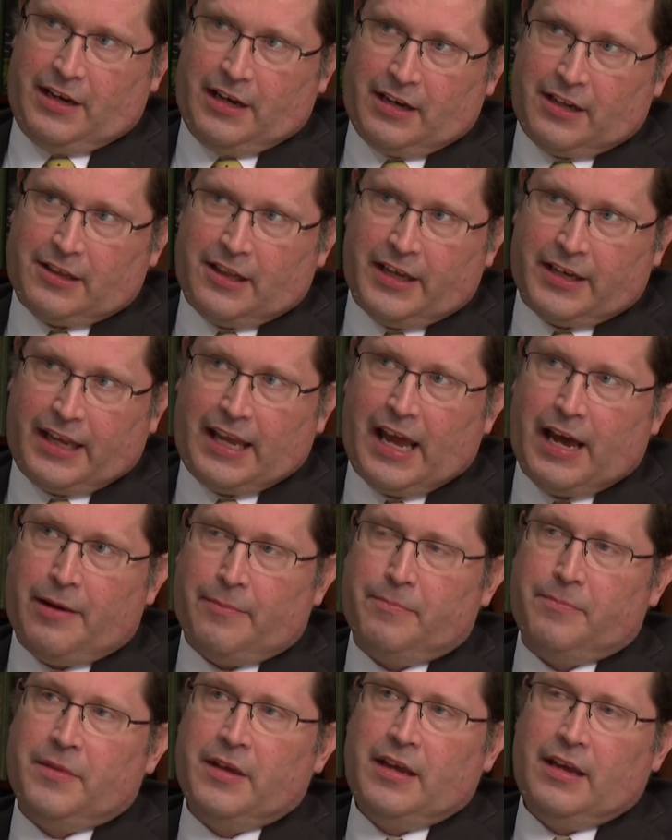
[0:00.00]
in
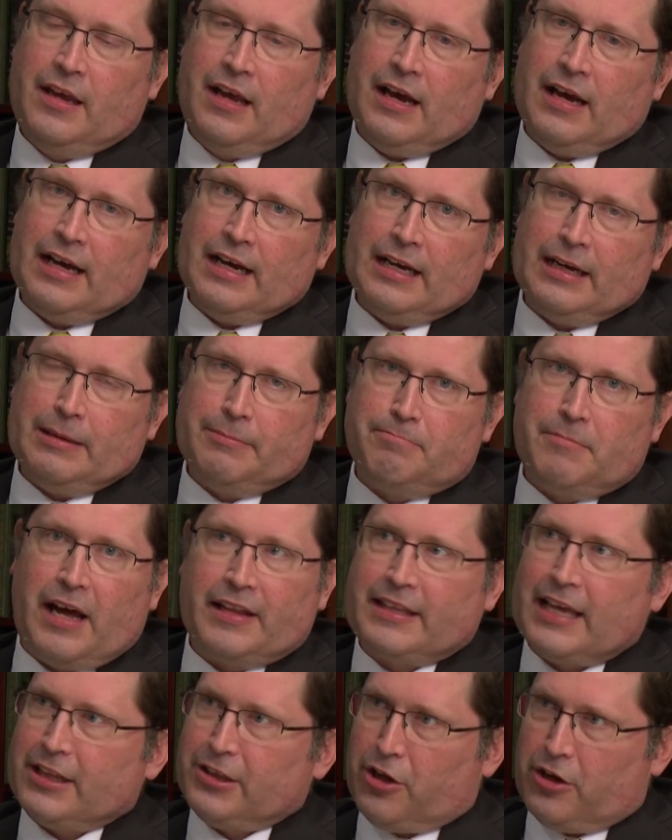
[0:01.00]
ClinChem
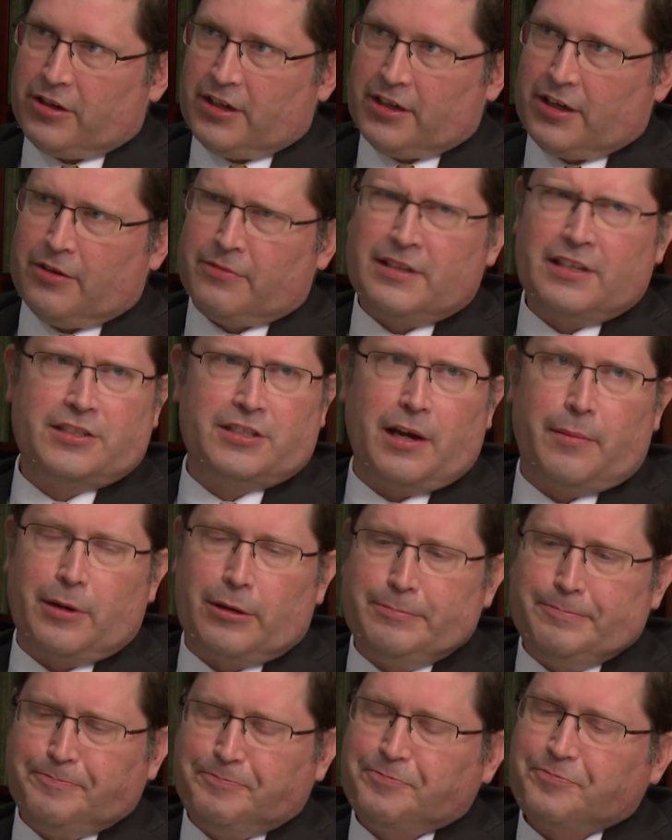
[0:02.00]
not that long ago, this summer.